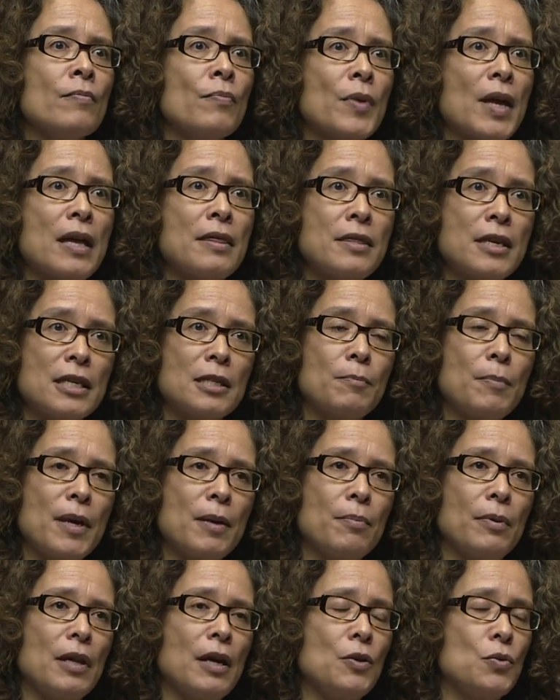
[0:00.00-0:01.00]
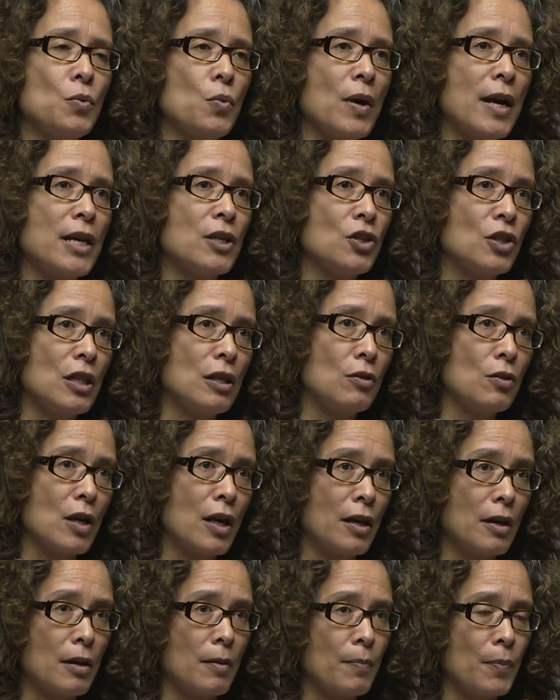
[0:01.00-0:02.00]
And these people had waged,
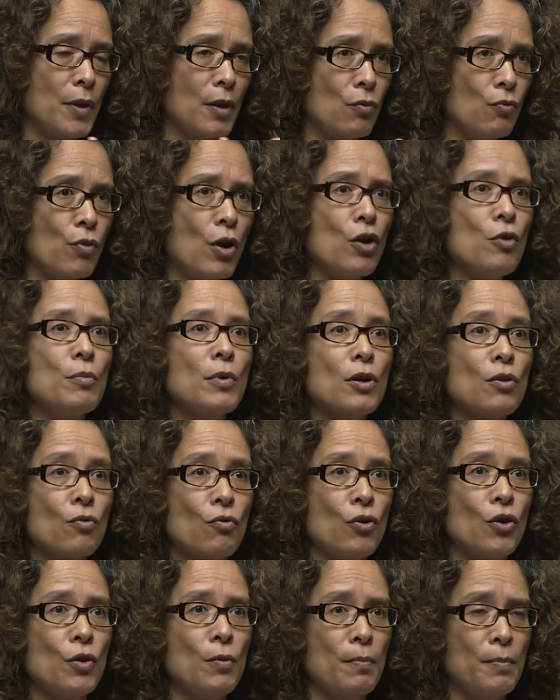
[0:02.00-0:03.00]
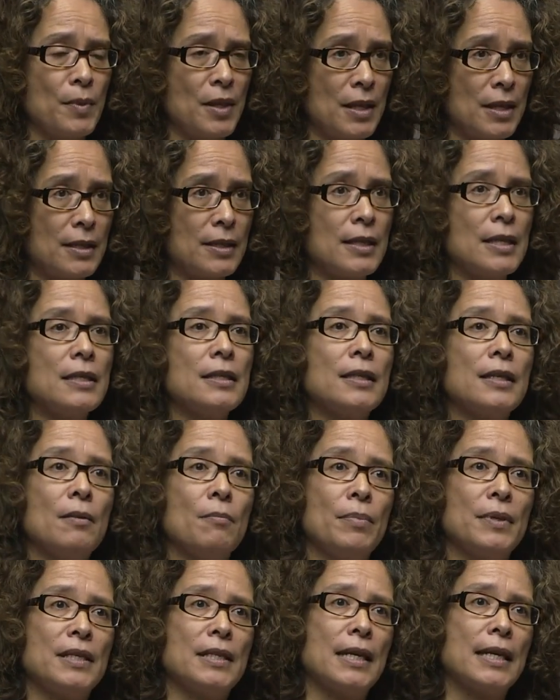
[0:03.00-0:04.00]
the Roma group, and the Sinti in
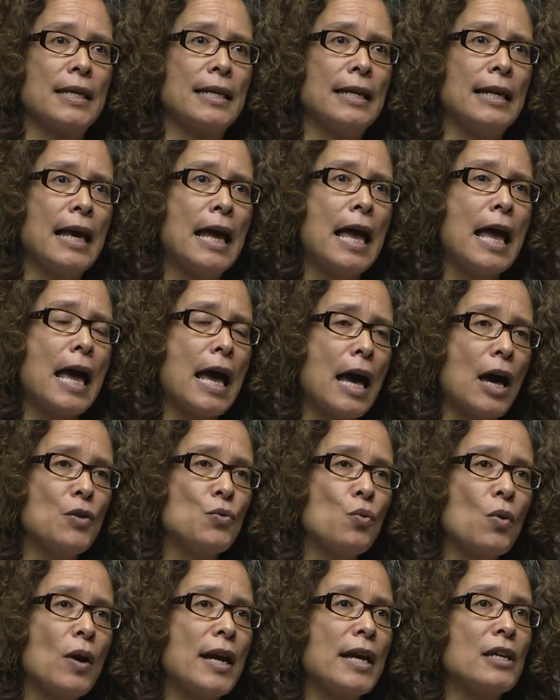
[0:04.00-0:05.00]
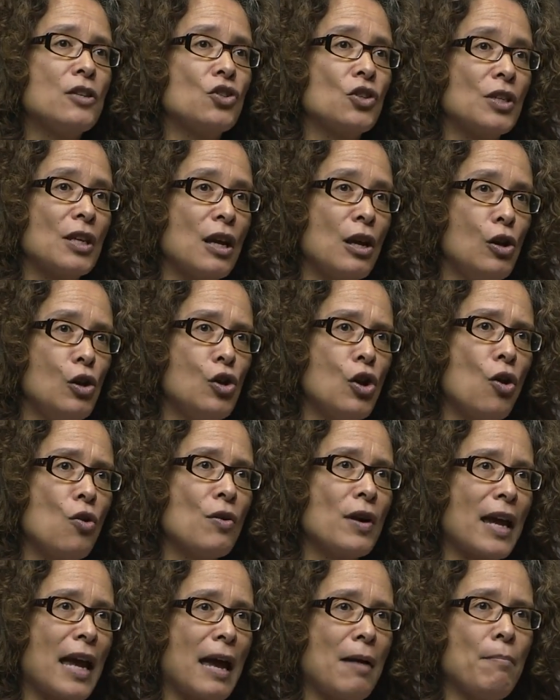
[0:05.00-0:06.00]
particular, had waged a
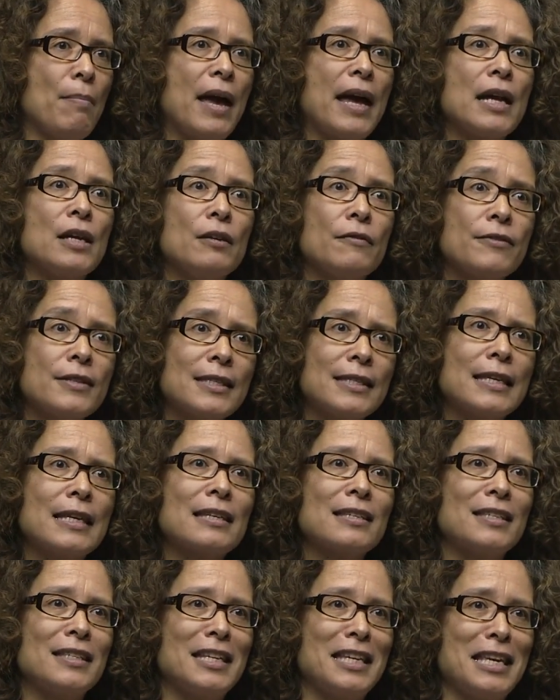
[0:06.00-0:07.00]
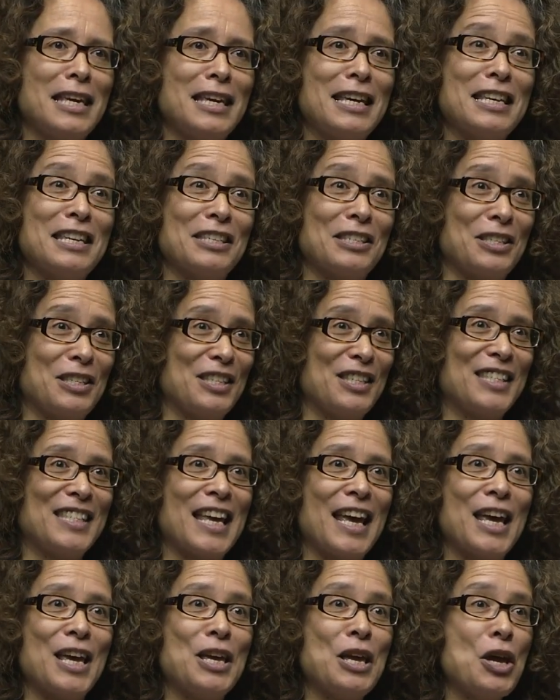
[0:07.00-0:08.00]
long campaign of 60 years to
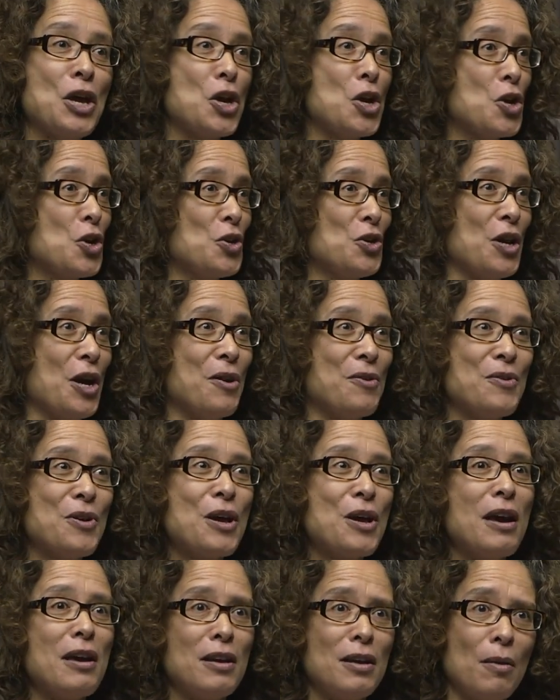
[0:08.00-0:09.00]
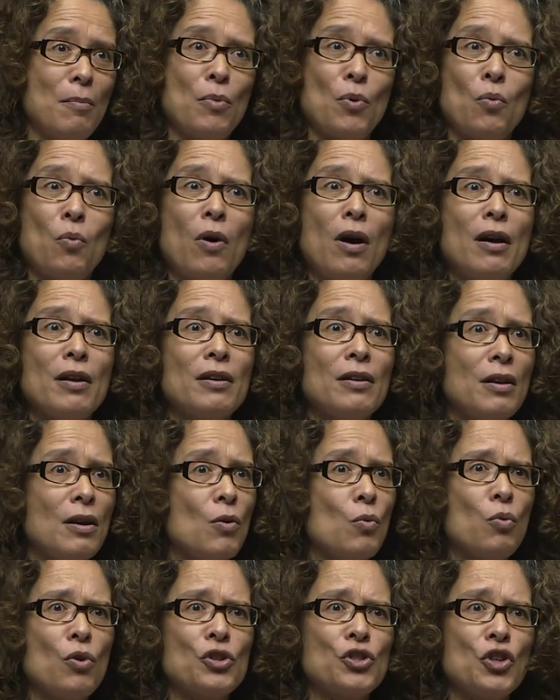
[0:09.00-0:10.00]
say, you know, number one,
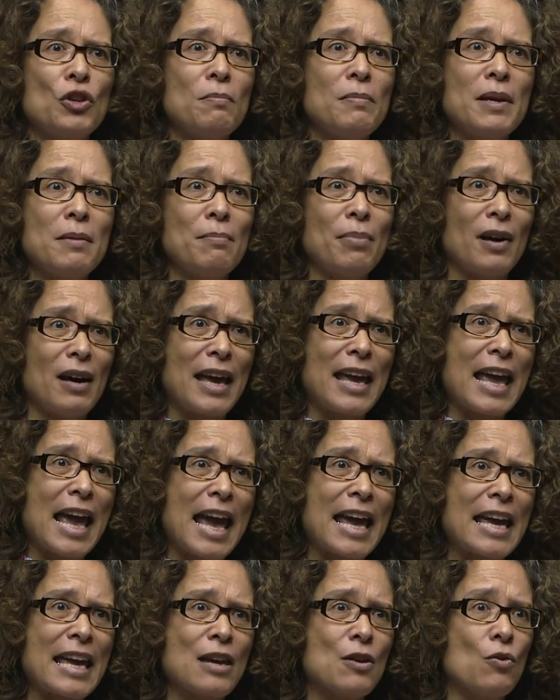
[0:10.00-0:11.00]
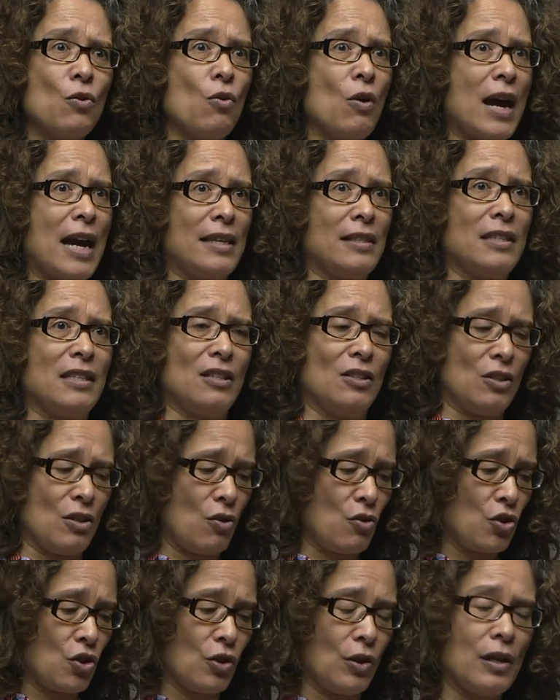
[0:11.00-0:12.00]
what do you mean by A, or
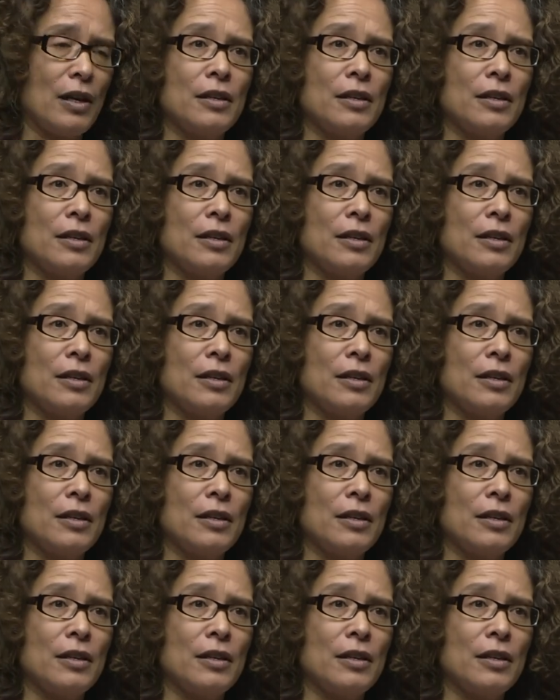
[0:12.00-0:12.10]
antisocial?